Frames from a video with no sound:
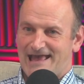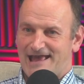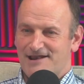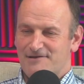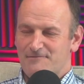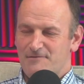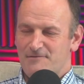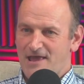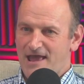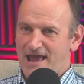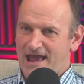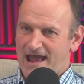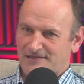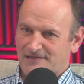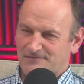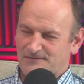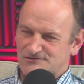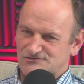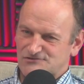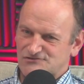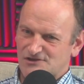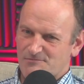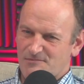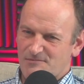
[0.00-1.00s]
and
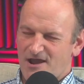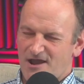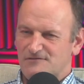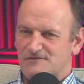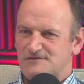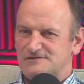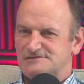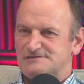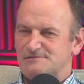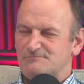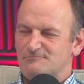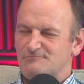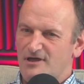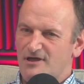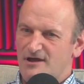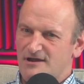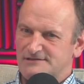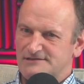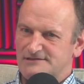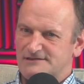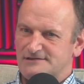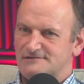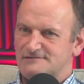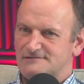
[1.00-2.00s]
that somehow this
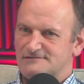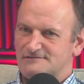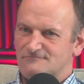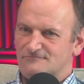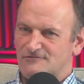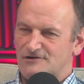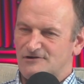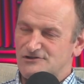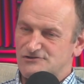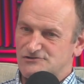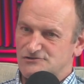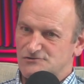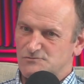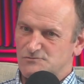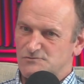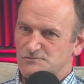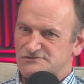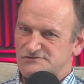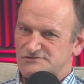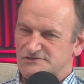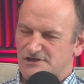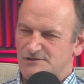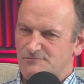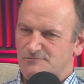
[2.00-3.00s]
implied that religion
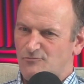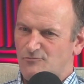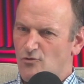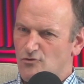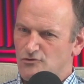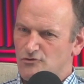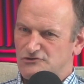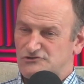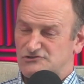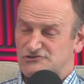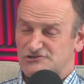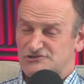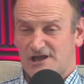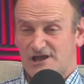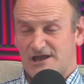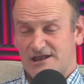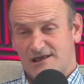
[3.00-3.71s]
was unimportant.